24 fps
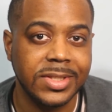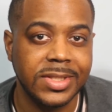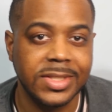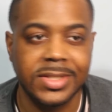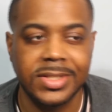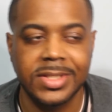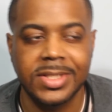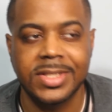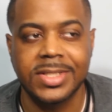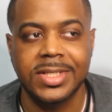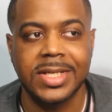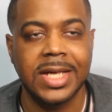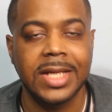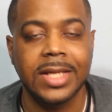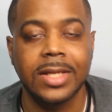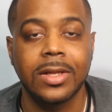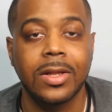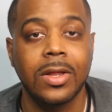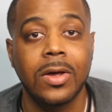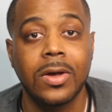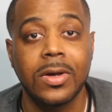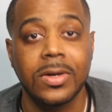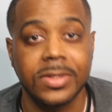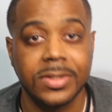He, he got
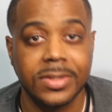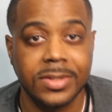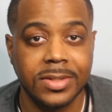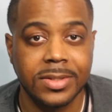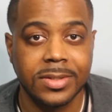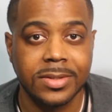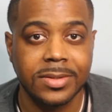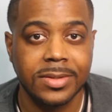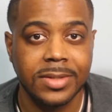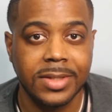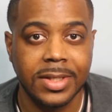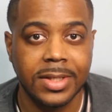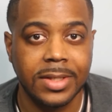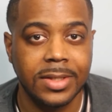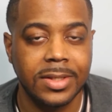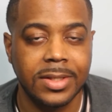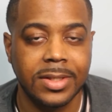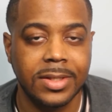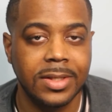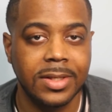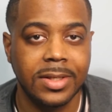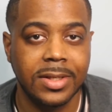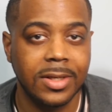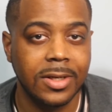lost in,
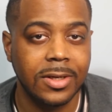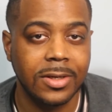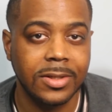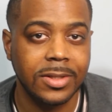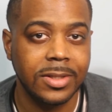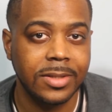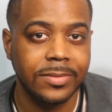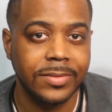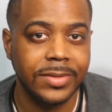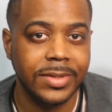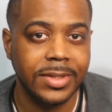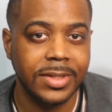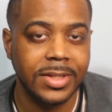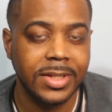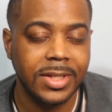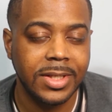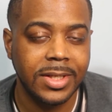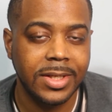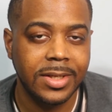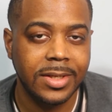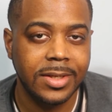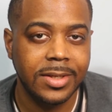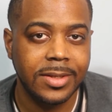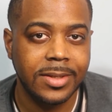in, in all of it.
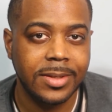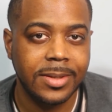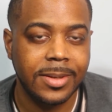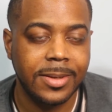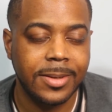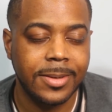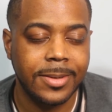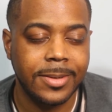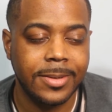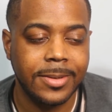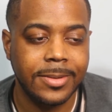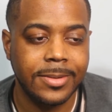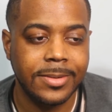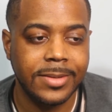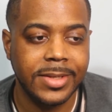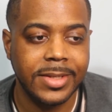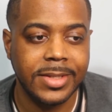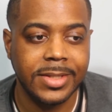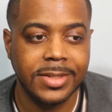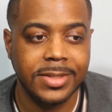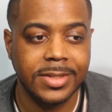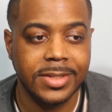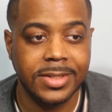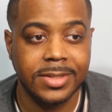Uh,
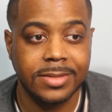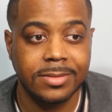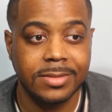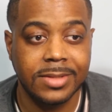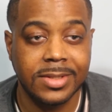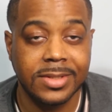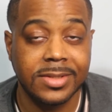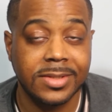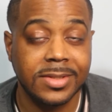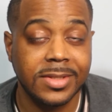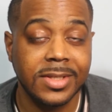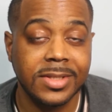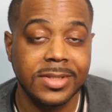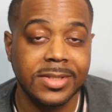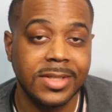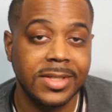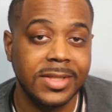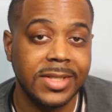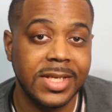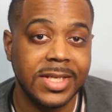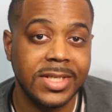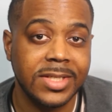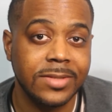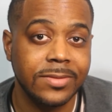and it, it sucks
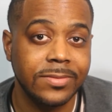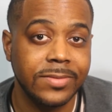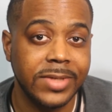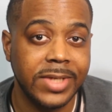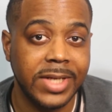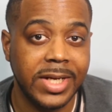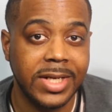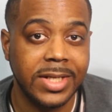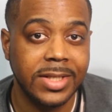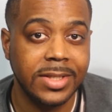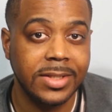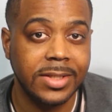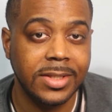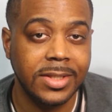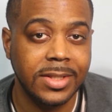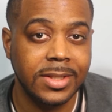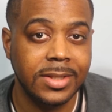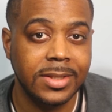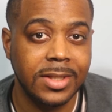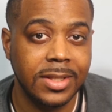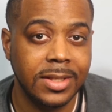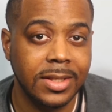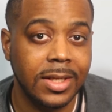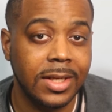that that's the reality
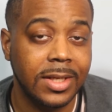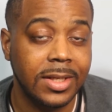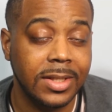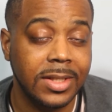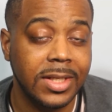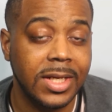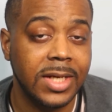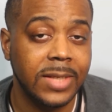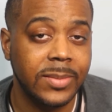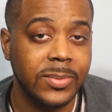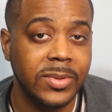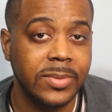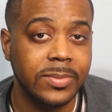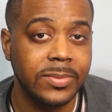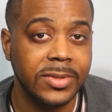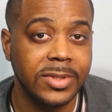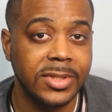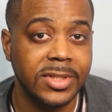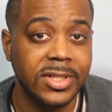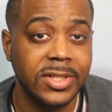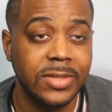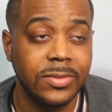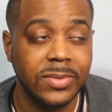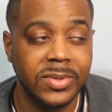that like a lot of people
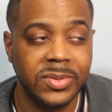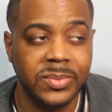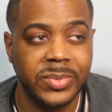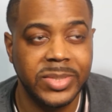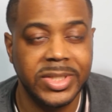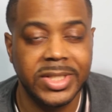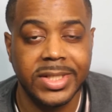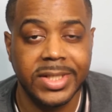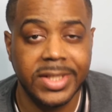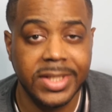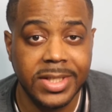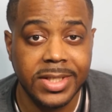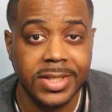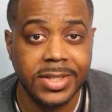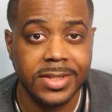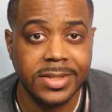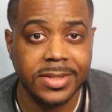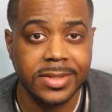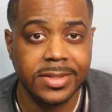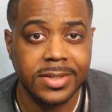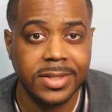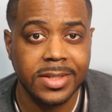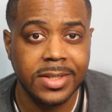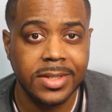deal with, but it
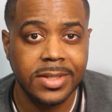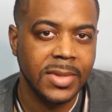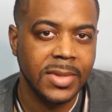is.